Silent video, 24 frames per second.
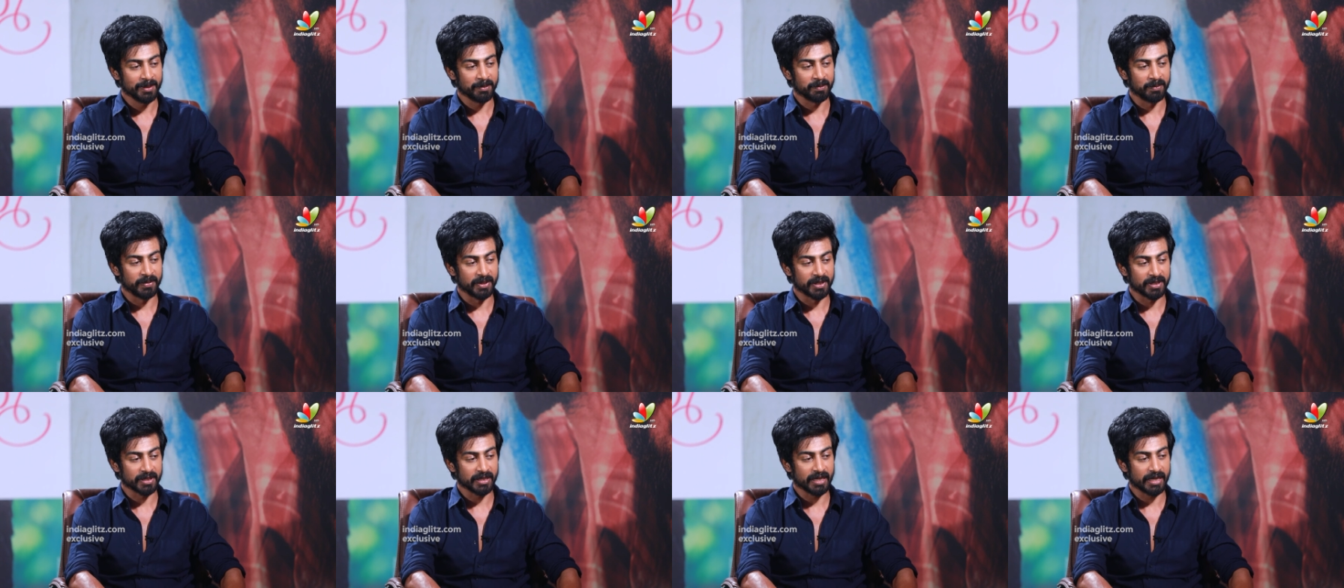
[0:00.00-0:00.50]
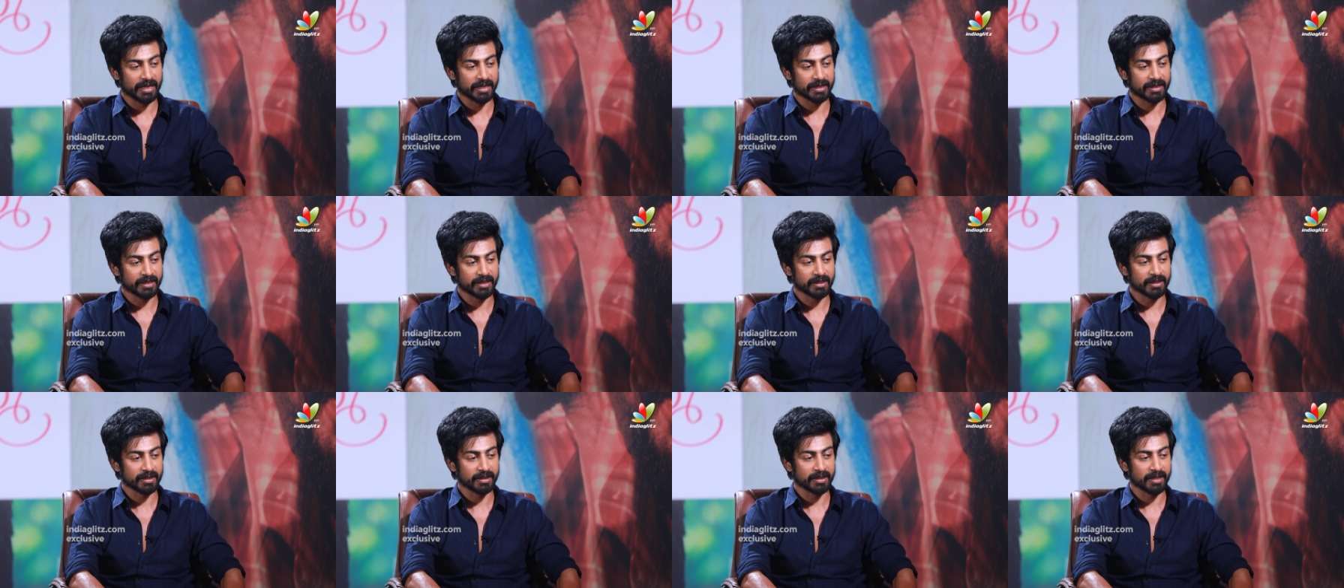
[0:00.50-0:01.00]
but I
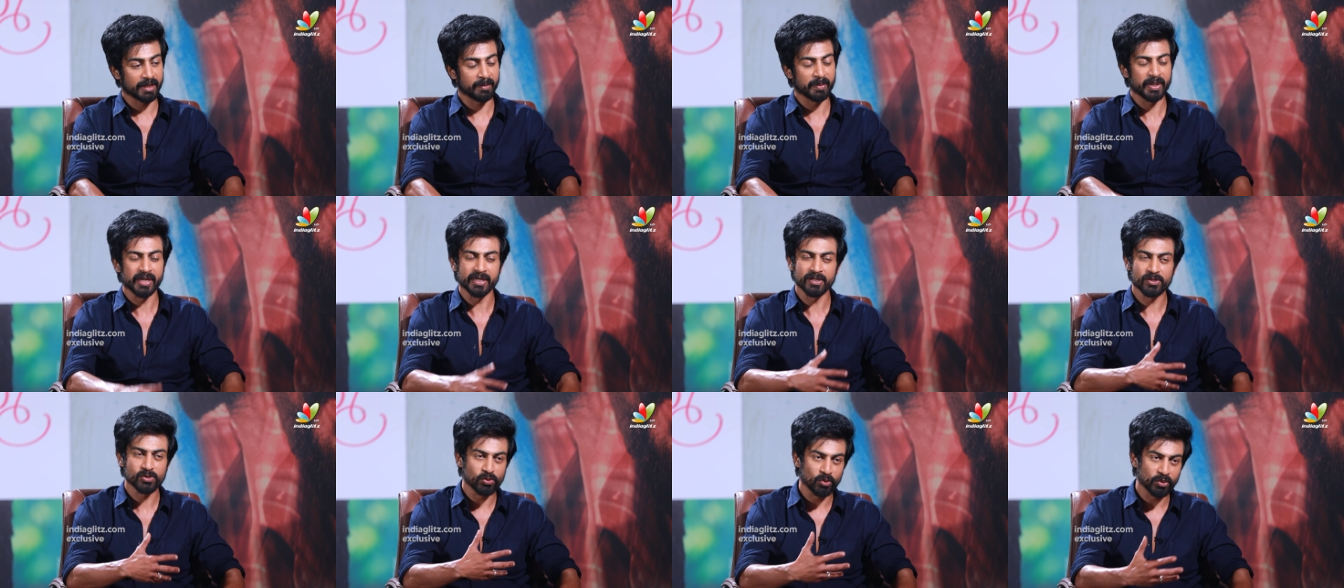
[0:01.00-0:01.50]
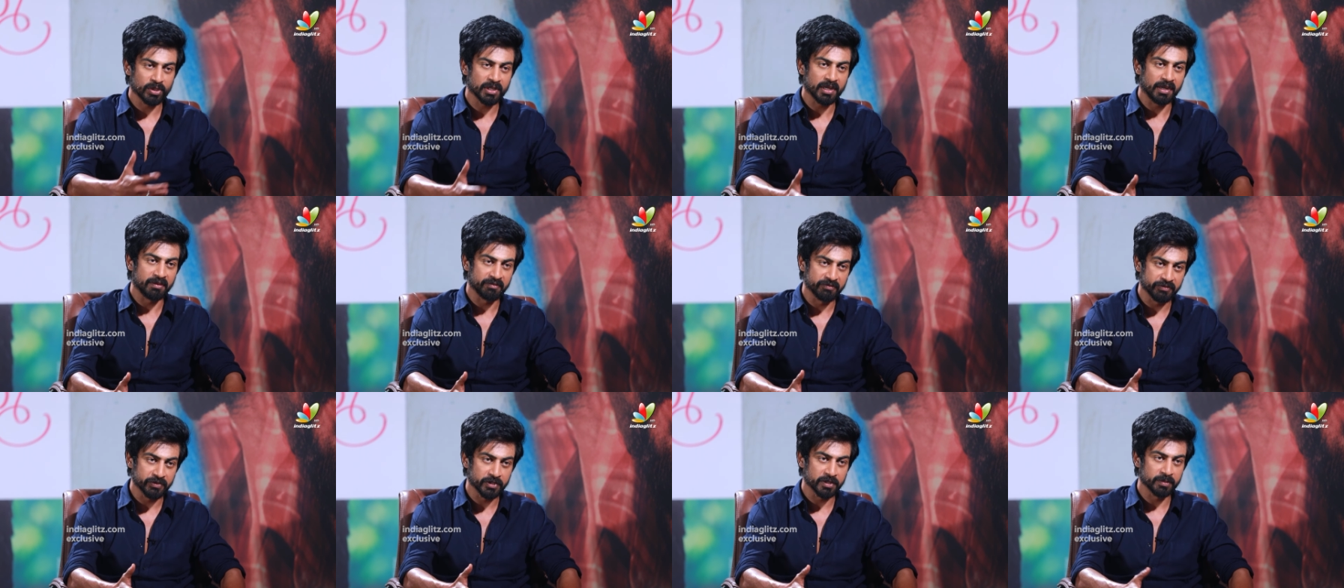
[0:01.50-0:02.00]
think they made it so
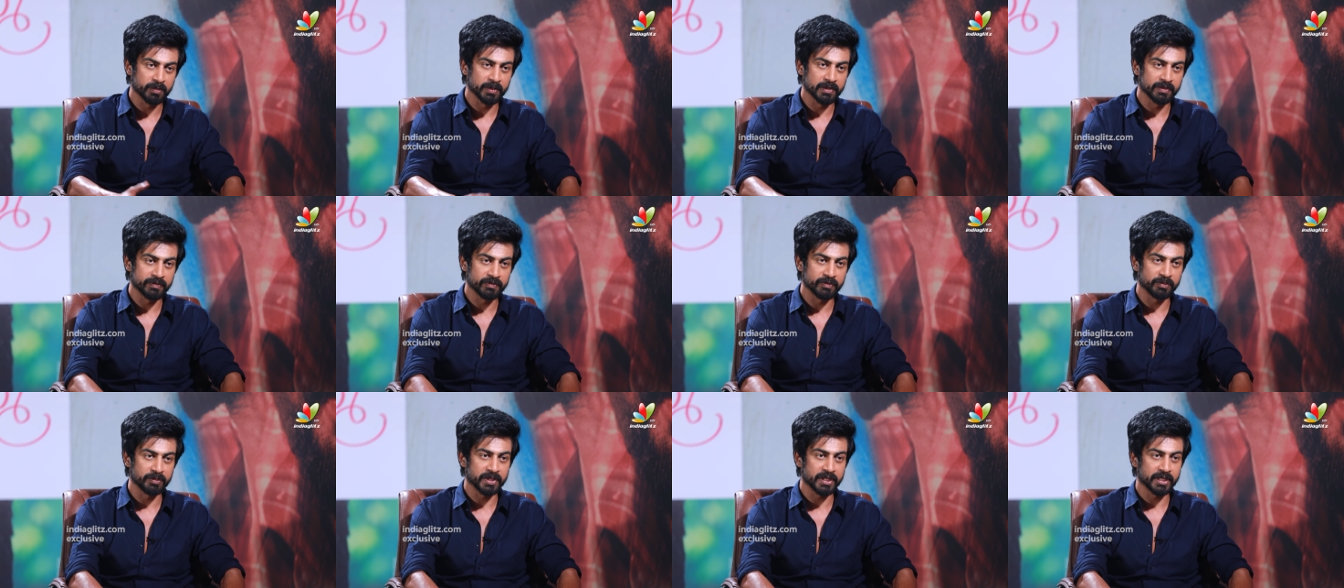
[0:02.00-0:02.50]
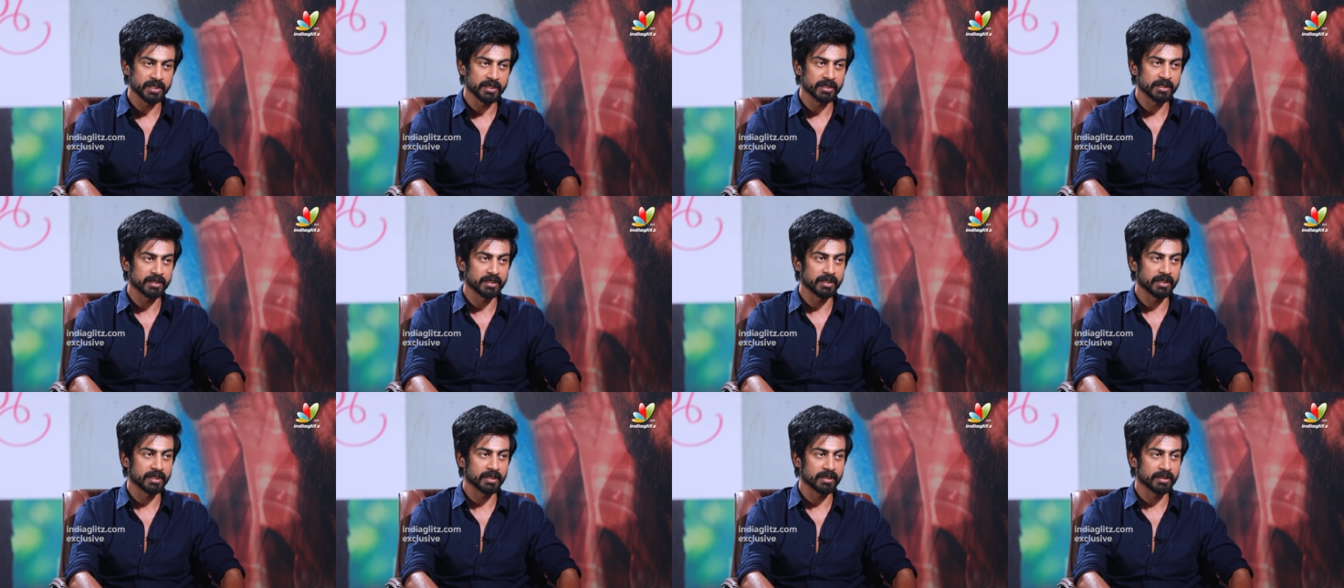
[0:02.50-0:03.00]
comfortable for me
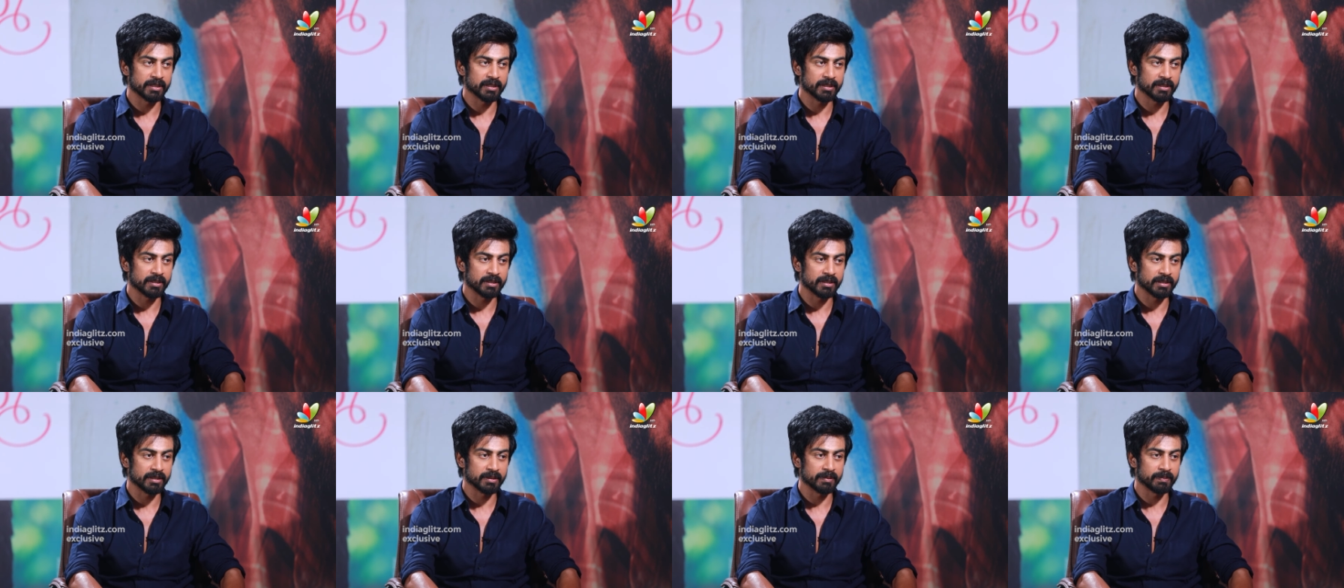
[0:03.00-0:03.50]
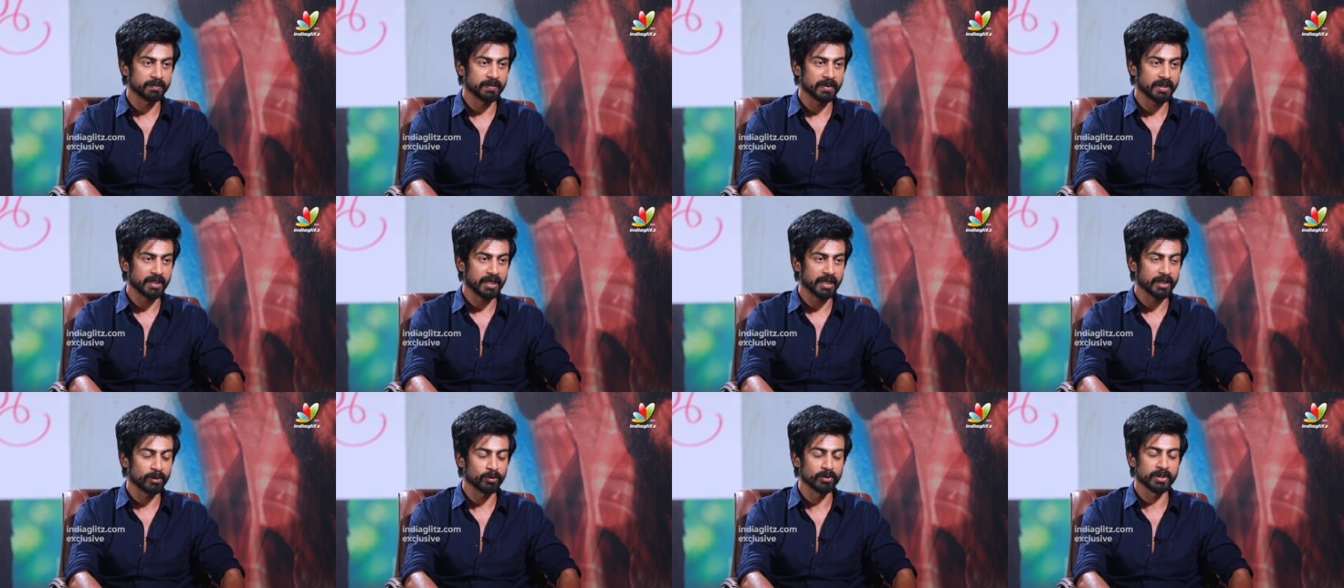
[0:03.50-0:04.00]
that
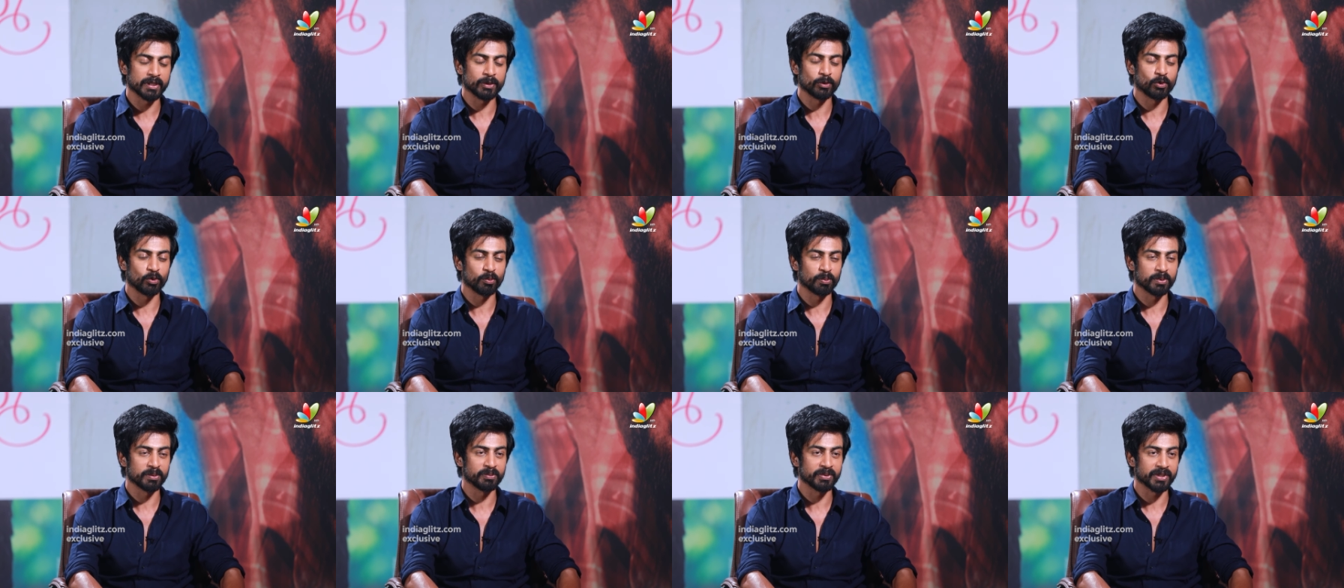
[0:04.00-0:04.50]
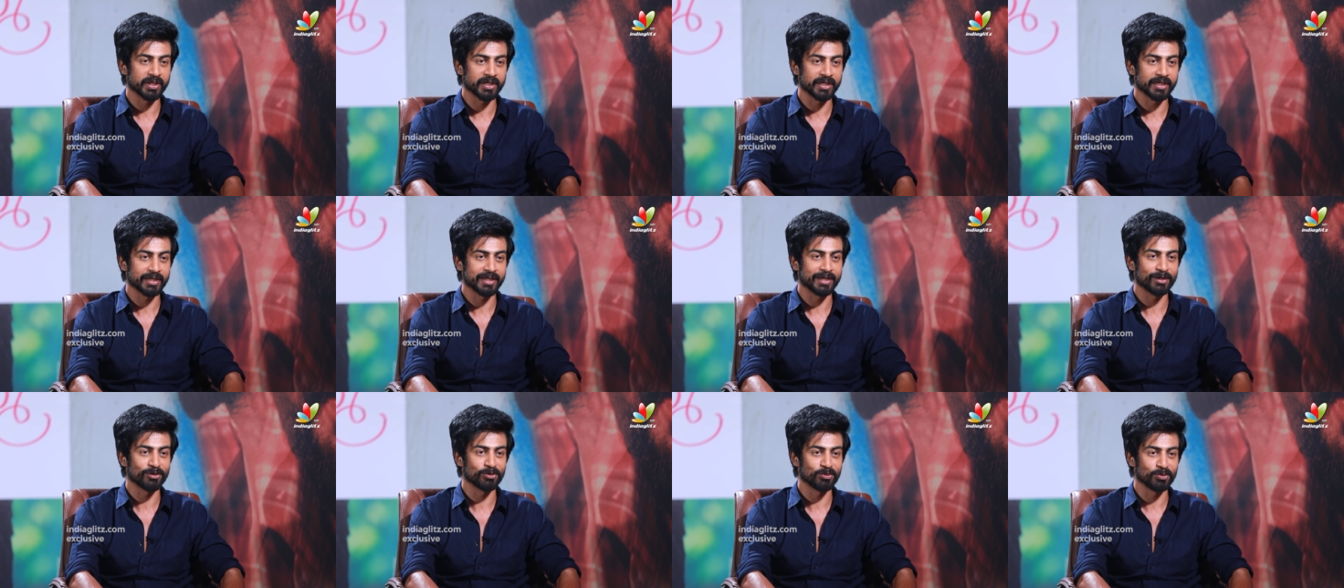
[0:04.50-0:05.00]
I only hope and pray
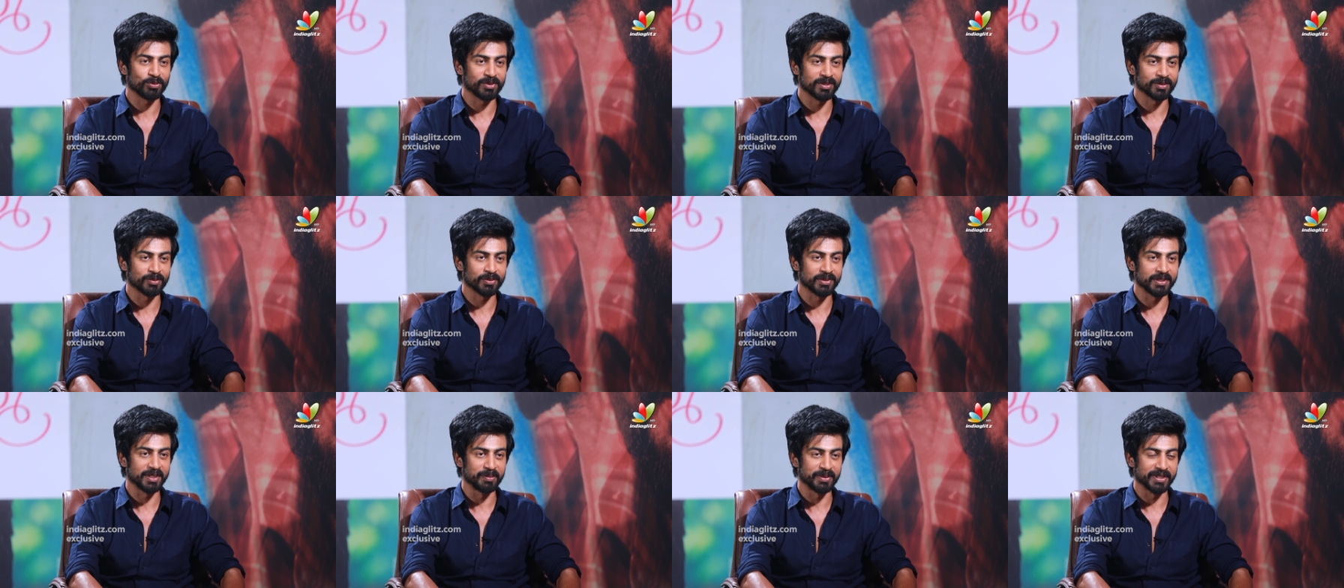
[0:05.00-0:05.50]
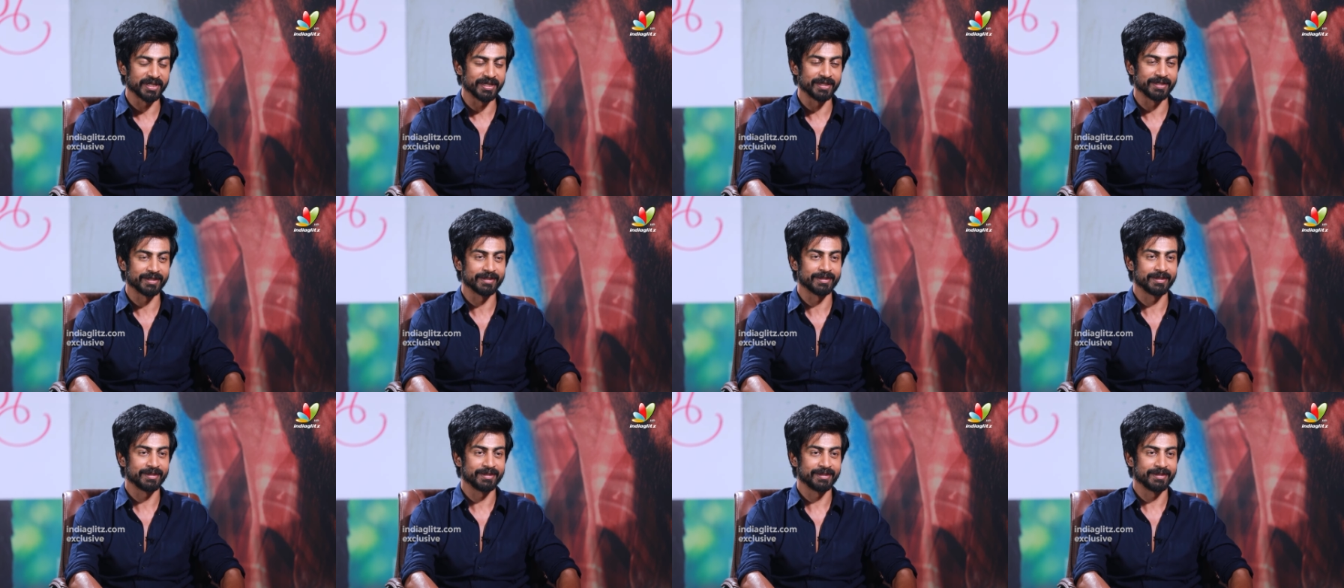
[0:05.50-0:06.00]
I get to work with them again.